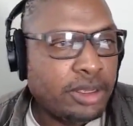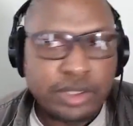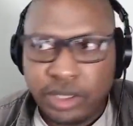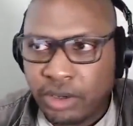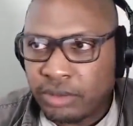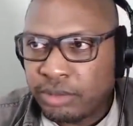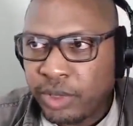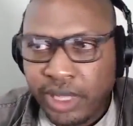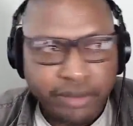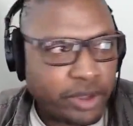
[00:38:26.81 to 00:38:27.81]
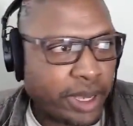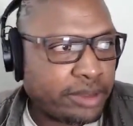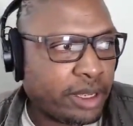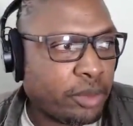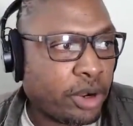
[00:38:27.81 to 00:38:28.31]
So we love you out
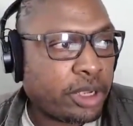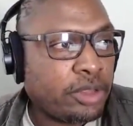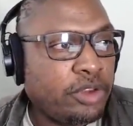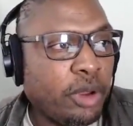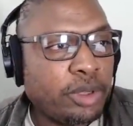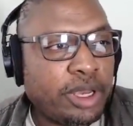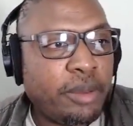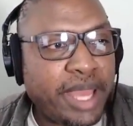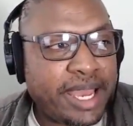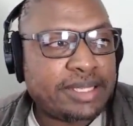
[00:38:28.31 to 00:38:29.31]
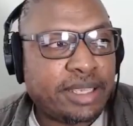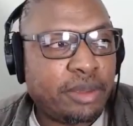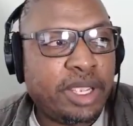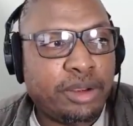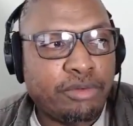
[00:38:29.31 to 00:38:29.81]
there, Mark. Don't come asking
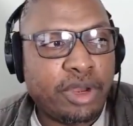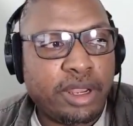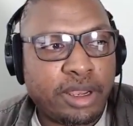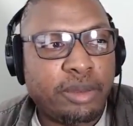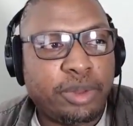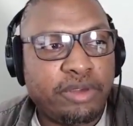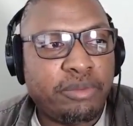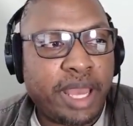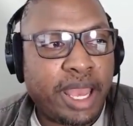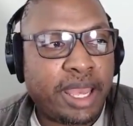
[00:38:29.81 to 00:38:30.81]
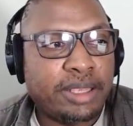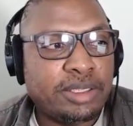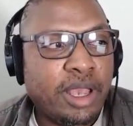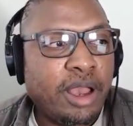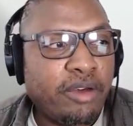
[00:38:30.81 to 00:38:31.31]
me to run a couple of
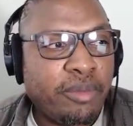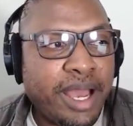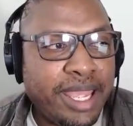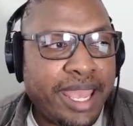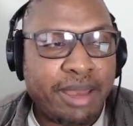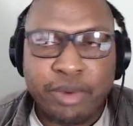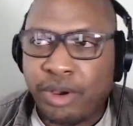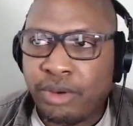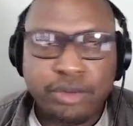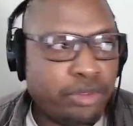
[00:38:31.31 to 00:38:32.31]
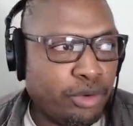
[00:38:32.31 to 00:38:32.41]
mags of my ammo through